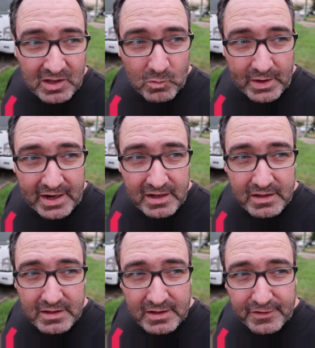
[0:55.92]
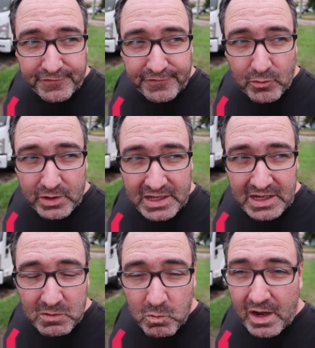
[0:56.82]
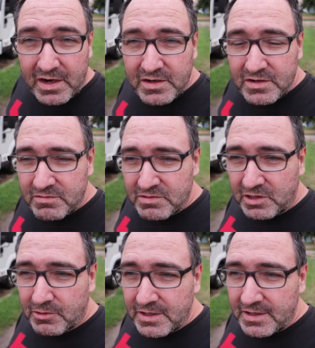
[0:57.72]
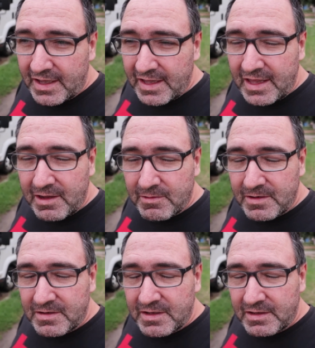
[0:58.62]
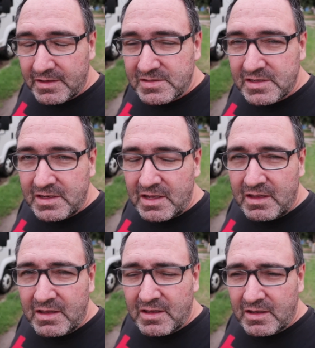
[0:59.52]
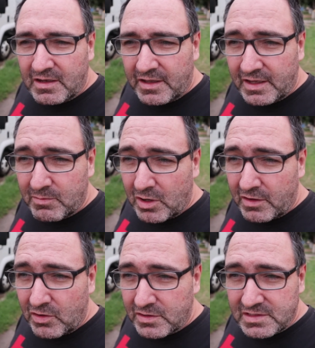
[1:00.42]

we had a 41 degree day here in Sydney. I think it might have got